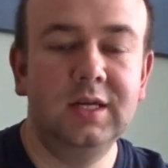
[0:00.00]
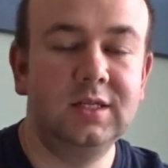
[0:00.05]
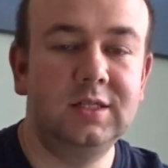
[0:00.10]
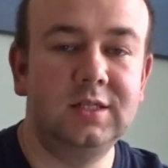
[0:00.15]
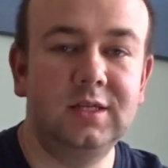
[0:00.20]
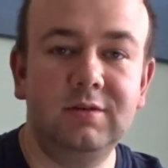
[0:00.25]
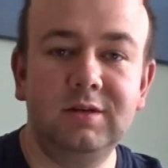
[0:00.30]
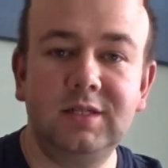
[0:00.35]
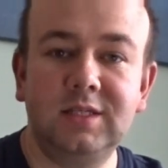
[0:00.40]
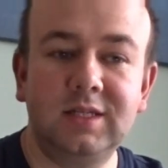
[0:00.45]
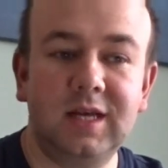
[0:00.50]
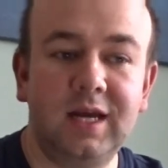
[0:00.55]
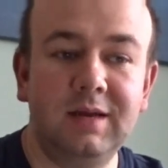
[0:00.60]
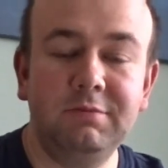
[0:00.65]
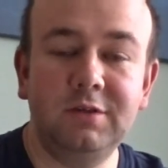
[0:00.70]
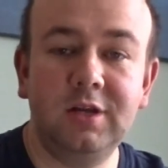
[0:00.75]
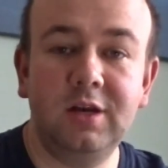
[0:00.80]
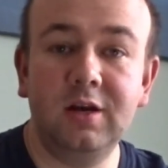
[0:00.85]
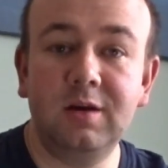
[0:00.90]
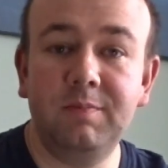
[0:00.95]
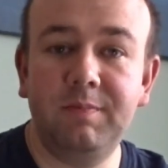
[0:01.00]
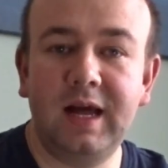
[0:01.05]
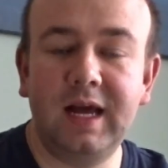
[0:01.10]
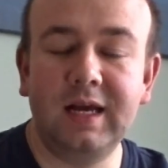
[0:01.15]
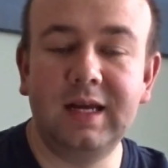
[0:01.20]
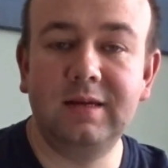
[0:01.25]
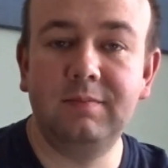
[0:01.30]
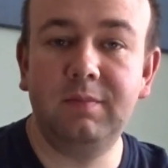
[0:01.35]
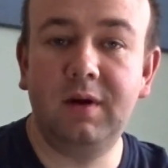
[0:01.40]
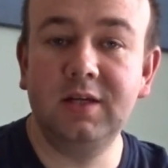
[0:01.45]
so it's time to look
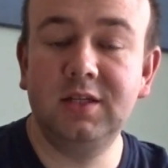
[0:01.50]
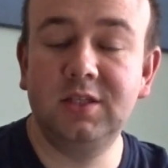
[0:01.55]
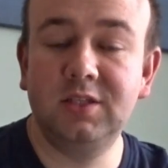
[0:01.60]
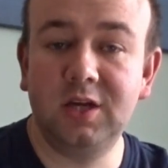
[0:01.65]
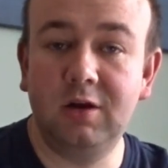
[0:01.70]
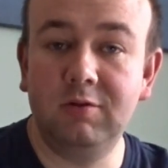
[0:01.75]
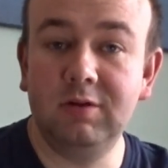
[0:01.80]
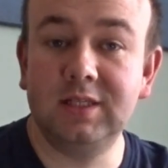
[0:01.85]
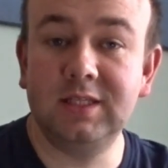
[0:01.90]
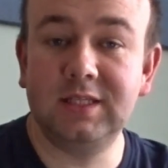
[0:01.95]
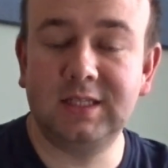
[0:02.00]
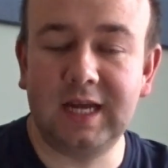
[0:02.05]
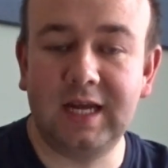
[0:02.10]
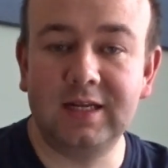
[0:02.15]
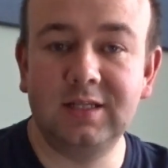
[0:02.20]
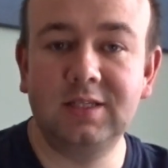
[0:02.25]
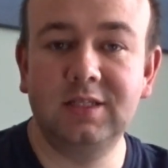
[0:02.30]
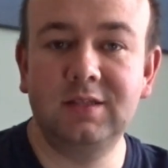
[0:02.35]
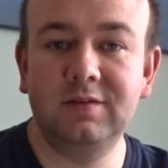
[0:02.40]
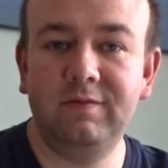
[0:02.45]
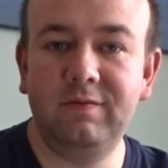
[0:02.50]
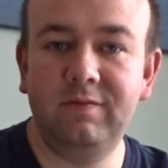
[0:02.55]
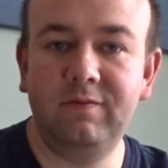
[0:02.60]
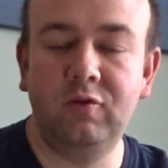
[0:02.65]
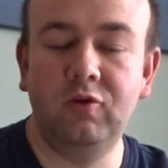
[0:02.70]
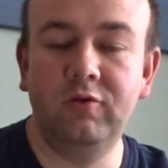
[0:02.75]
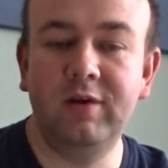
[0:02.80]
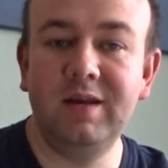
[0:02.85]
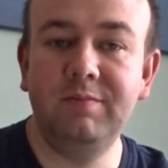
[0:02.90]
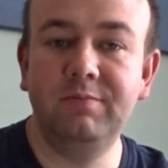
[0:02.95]
back at my solar stats
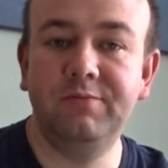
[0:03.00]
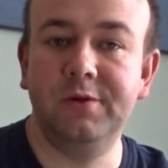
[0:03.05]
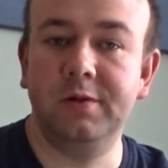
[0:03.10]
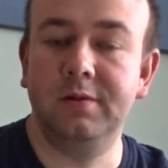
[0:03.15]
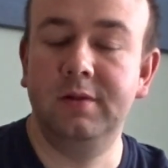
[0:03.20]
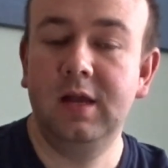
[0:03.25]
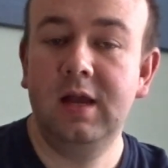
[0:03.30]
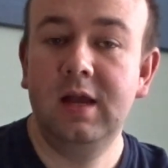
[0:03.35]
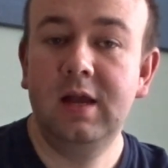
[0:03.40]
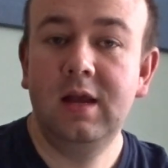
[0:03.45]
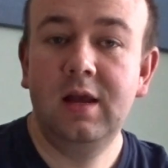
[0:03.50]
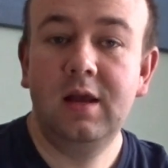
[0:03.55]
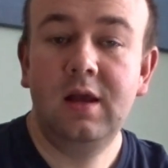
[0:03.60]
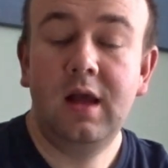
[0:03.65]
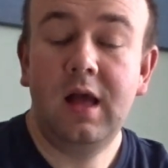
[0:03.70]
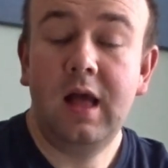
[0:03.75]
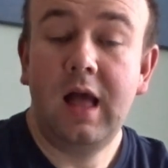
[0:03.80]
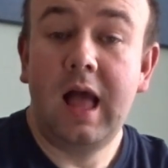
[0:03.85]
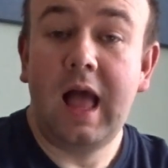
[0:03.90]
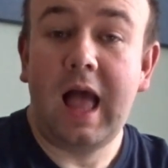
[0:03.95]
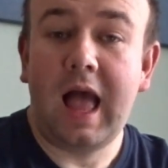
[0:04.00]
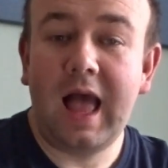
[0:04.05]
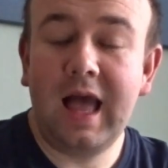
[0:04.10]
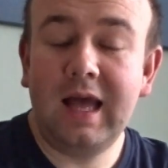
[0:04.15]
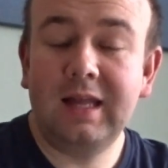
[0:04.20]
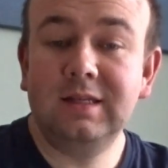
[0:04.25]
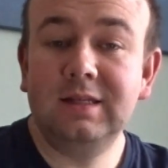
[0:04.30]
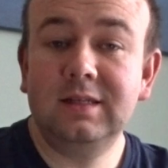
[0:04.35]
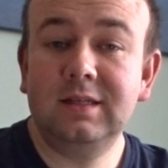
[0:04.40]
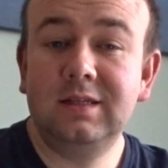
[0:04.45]
for April.
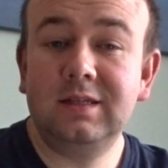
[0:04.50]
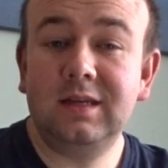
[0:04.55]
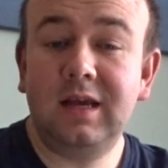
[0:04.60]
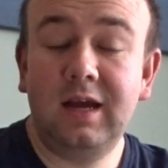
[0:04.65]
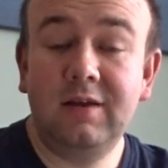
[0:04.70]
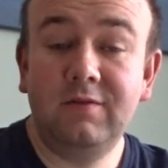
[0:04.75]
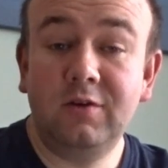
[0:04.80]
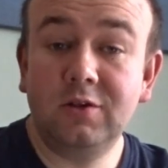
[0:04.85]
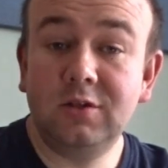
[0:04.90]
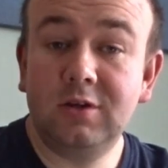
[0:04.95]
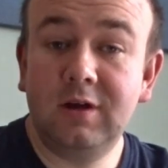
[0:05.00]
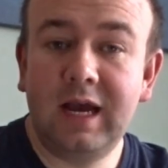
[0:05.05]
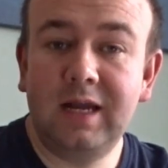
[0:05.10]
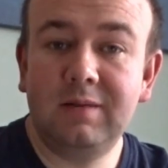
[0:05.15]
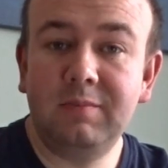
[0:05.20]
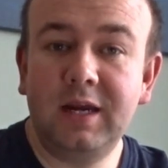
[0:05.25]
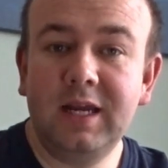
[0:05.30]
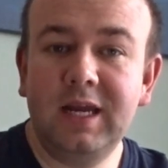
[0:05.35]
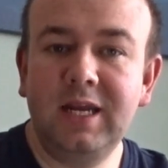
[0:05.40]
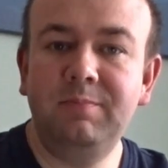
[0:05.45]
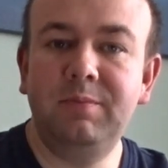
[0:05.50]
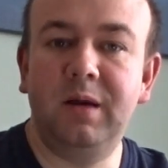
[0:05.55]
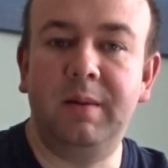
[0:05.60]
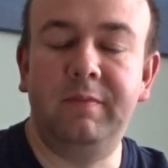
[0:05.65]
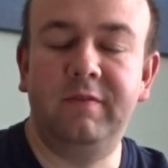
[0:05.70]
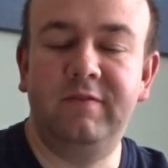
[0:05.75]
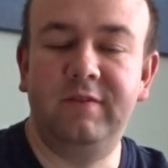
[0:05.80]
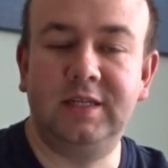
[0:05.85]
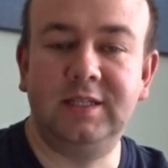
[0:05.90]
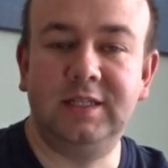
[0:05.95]
And I've also had my heat
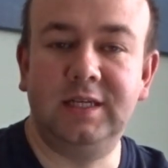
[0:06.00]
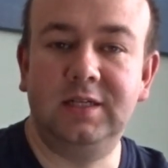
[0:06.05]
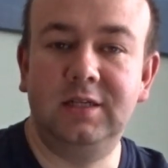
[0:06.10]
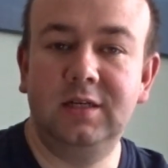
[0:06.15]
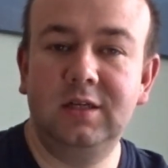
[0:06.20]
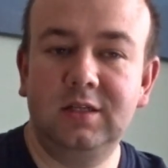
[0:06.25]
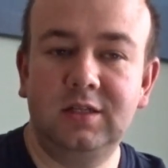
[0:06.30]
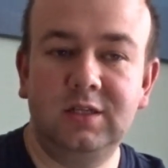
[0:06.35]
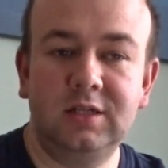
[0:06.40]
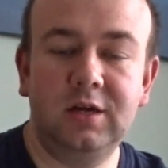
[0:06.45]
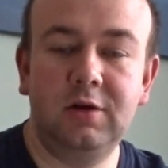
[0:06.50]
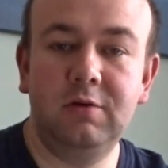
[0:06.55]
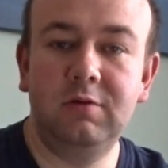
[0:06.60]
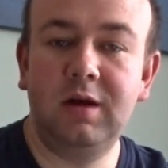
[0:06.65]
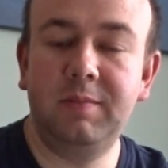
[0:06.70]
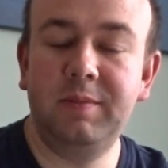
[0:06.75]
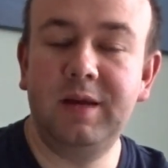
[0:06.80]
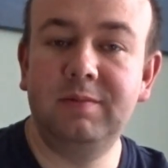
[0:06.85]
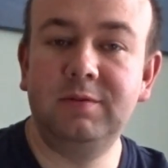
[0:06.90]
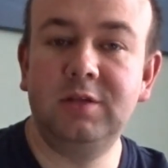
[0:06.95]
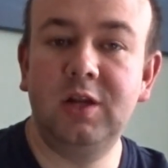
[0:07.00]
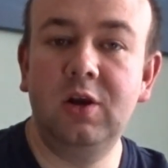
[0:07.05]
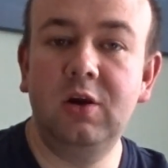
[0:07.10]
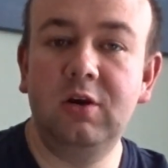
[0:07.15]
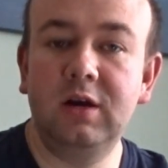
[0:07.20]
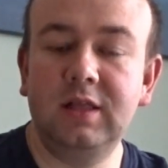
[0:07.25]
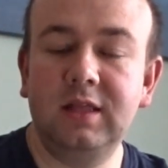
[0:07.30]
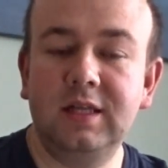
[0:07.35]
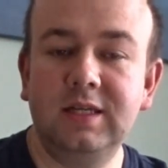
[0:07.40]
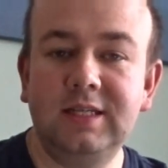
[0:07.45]
pump fitted, so I'll be able to
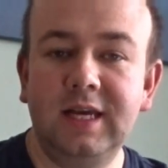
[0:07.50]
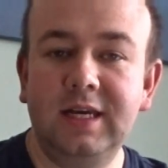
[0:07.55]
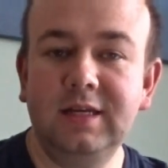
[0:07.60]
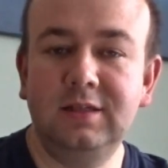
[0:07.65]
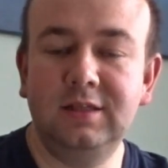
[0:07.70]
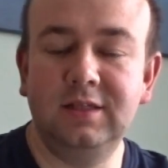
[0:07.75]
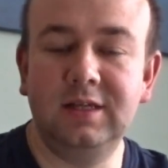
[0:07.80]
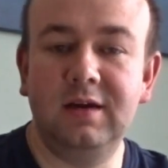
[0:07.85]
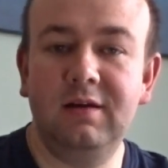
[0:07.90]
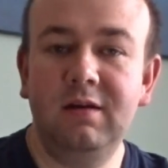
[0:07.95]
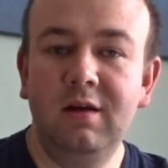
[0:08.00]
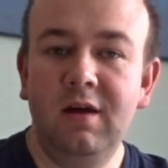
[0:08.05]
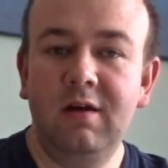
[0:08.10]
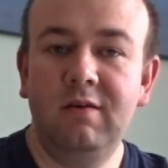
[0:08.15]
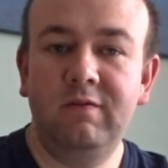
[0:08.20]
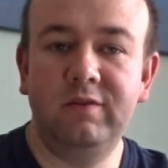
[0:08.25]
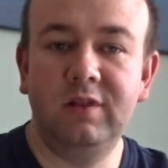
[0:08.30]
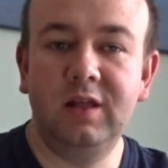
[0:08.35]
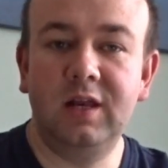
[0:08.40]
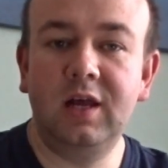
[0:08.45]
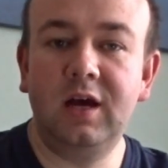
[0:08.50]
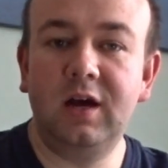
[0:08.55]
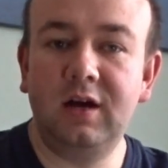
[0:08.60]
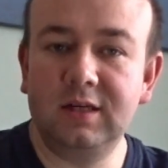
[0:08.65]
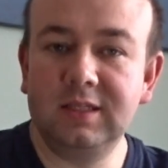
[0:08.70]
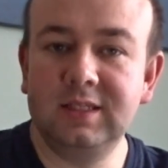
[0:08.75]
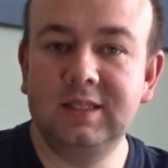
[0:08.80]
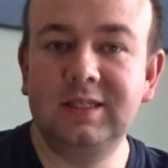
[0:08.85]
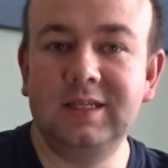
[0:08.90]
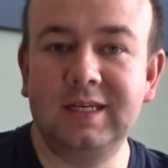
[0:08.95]
look at the data for the
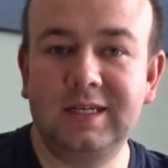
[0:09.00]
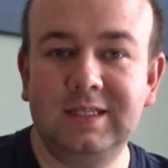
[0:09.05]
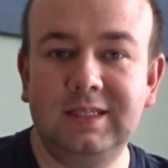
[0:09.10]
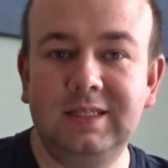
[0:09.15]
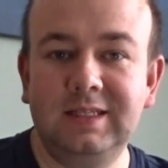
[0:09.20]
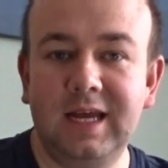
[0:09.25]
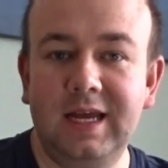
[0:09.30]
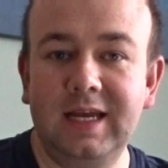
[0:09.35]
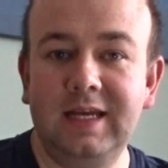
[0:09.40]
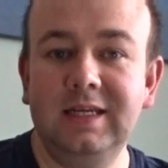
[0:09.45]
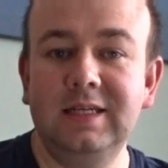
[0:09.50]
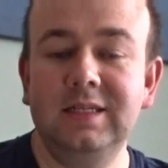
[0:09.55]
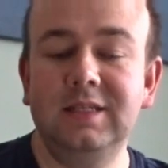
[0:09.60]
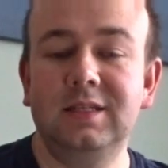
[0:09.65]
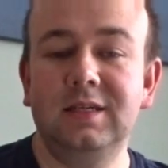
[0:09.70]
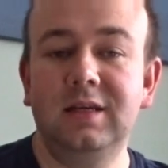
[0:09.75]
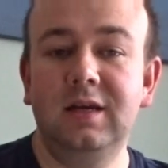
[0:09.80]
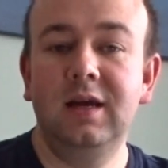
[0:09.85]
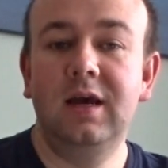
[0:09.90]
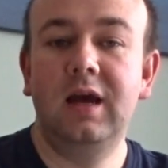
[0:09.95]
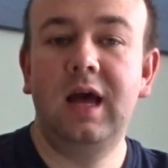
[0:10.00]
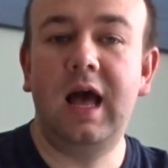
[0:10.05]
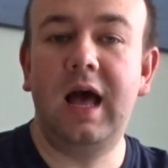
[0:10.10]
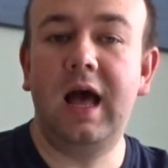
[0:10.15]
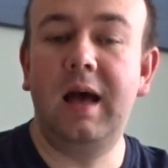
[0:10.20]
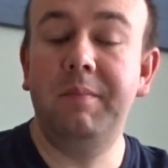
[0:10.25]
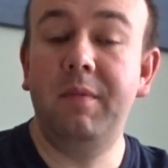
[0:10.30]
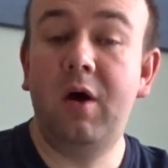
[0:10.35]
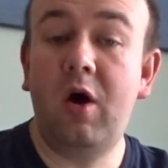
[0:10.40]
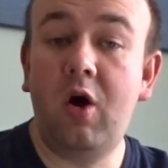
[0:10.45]
last 6 days
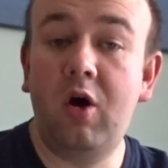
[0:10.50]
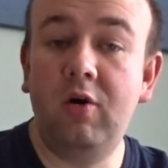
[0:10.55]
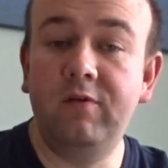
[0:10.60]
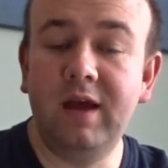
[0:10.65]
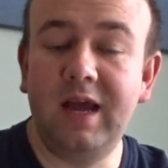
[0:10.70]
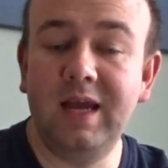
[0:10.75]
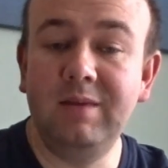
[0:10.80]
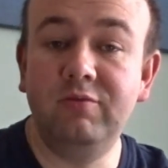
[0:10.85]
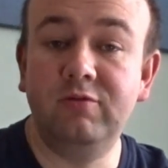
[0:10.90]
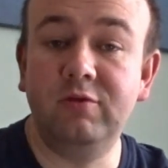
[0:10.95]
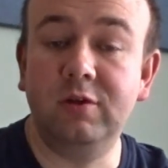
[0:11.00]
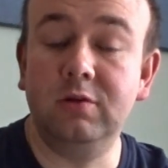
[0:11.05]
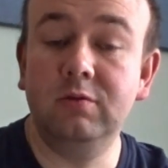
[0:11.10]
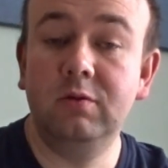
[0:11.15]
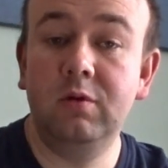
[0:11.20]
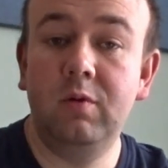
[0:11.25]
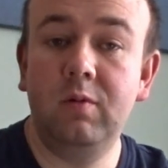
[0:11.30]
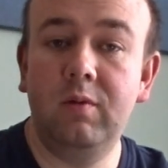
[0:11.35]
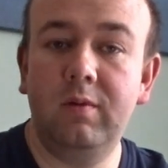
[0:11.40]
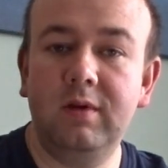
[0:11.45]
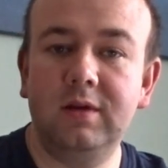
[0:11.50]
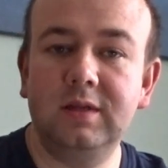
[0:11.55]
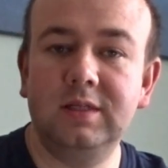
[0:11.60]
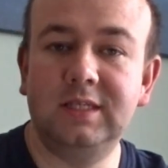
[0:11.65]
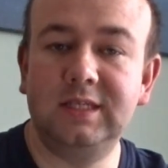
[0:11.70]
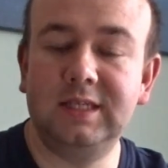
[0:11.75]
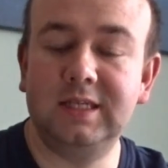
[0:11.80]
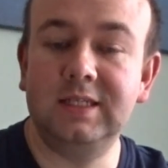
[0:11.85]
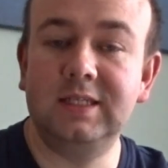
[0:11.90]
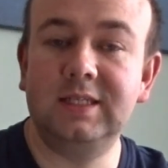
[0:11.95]
of April
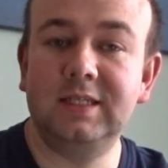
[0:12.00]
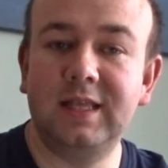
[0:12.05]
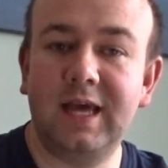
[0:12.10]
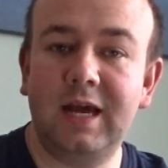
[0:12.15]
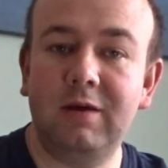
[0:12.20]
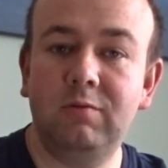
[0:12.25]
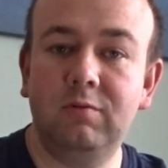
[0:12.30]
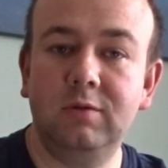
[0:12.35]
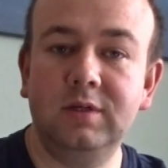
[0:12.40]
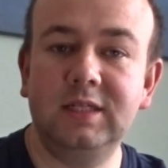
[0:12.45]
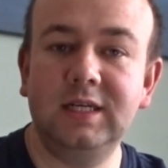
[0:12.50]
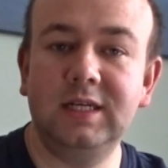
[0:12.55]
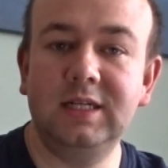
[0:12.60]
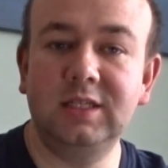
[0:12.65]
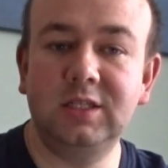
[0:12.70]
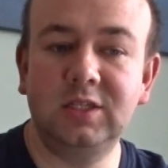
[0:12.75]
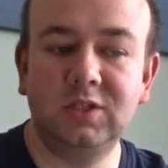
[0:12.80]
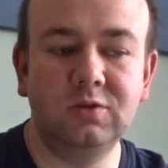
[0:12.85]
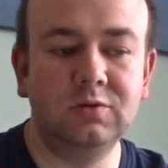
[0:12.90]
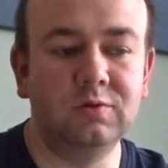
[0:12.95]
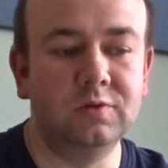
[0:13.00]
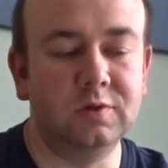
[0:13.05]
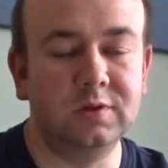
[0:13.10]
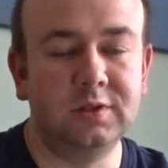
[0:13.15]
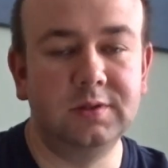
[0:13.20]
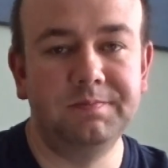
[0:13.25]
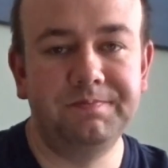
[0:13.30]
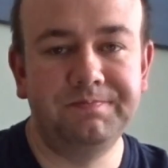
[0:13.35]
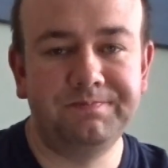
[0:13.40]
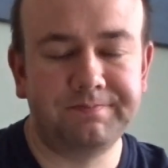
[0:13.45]
since that was installed.